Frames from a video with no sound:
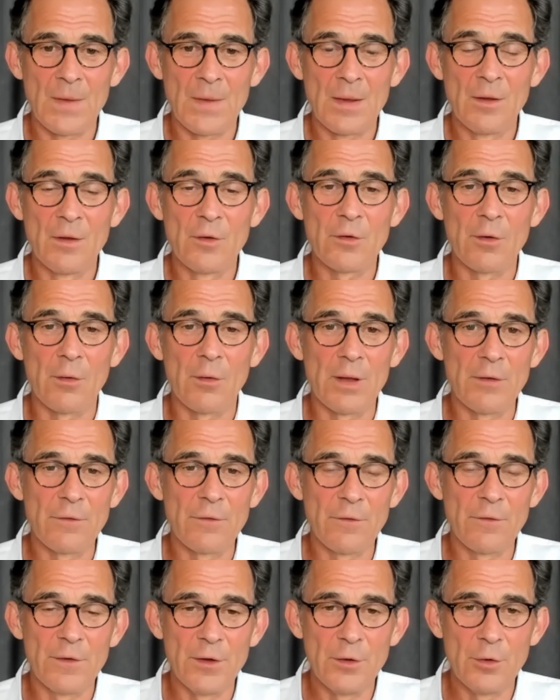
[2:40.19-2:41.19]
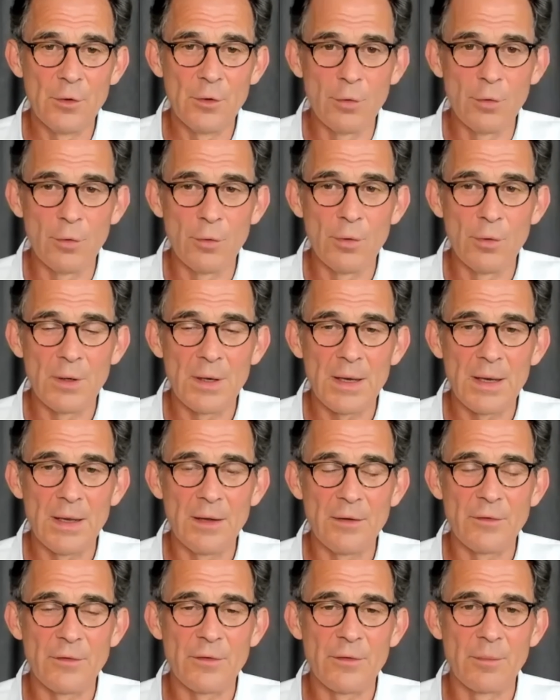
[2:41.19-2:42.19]
So if for you
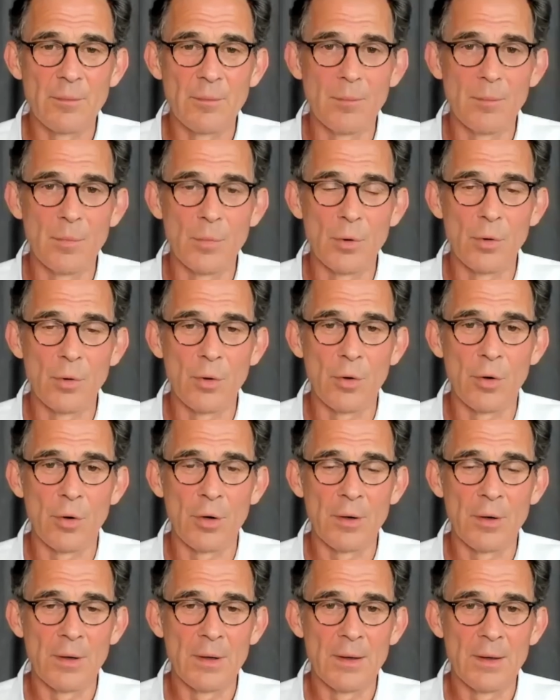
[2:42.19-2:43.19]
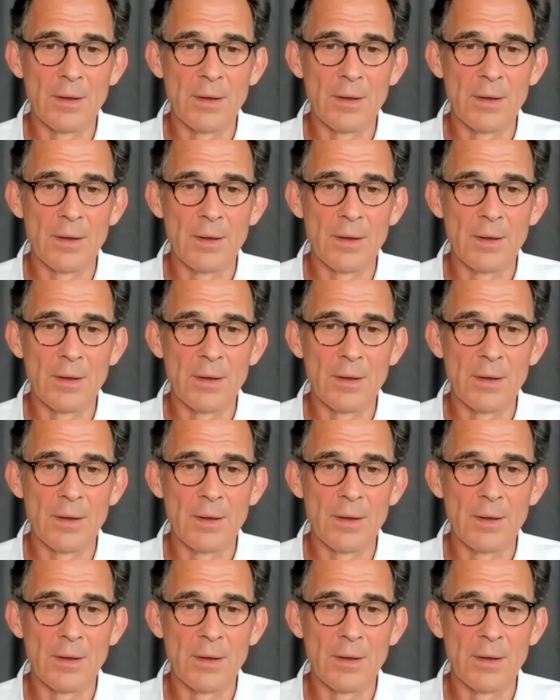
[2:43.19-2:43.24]
it's more,